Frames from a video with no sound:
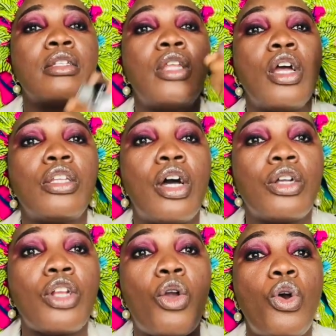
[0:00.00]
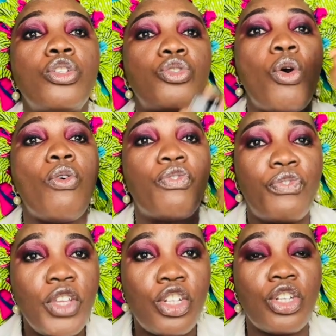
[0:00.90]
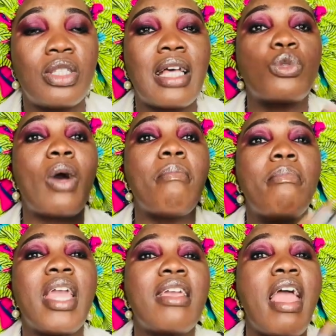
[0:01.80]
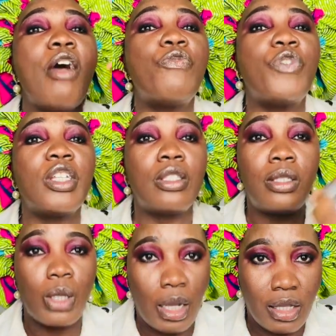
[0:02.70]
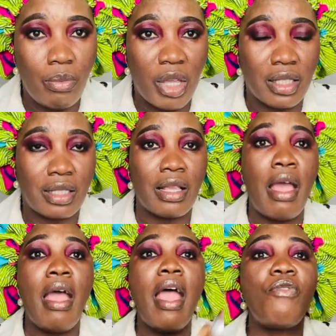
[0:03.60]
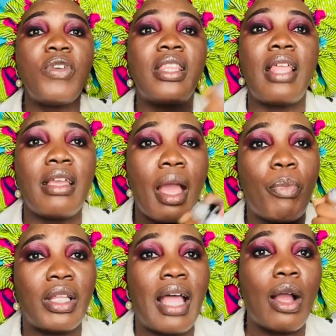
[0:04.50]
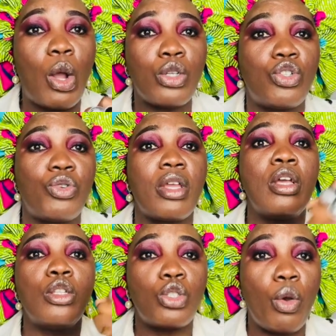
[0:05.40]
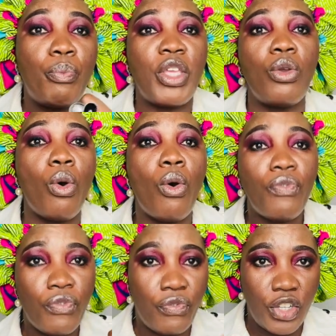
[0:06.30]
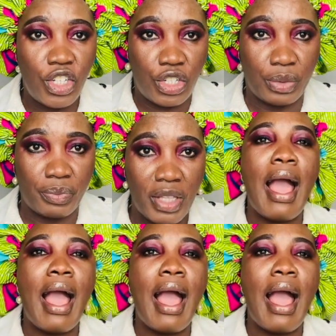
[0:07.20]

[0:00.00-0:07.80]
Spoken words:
the country official. That's why make every document, everything about that country to be official.